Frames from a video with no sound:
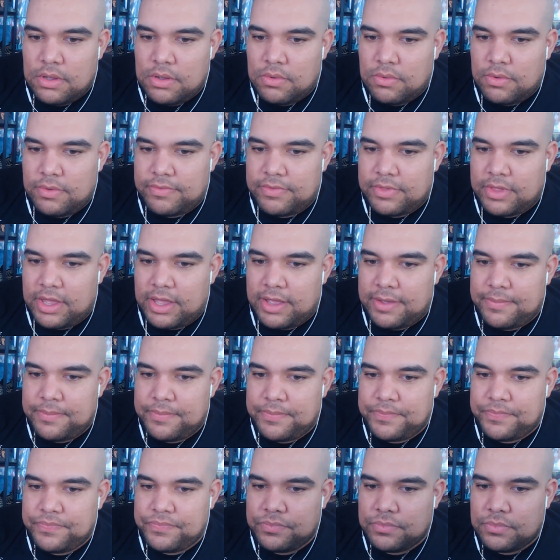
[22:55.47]
with that.
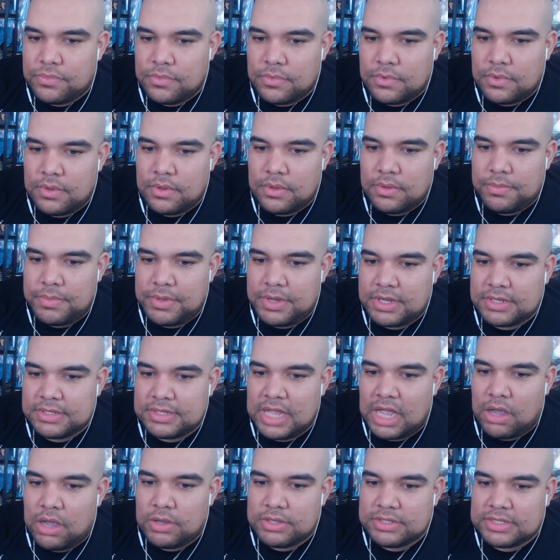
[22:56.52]
Because
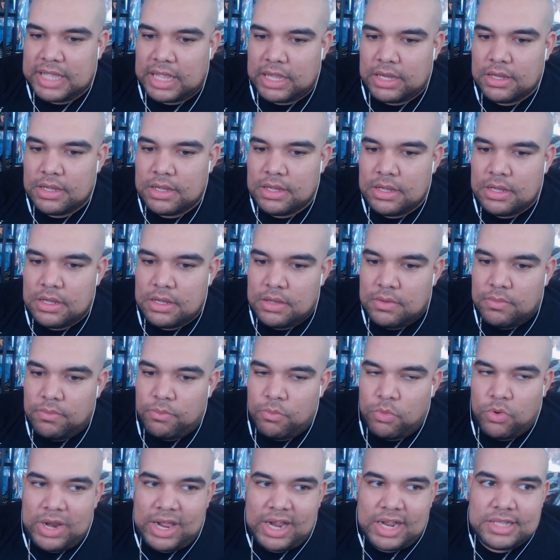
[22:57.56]
now it's like
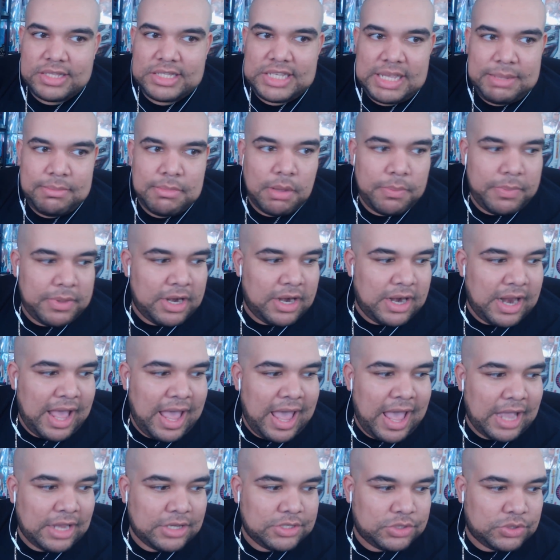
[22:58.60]
more like a team up and an
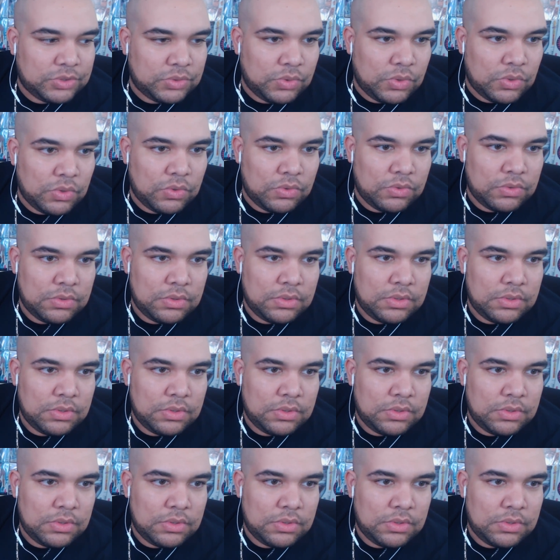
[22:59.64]
actual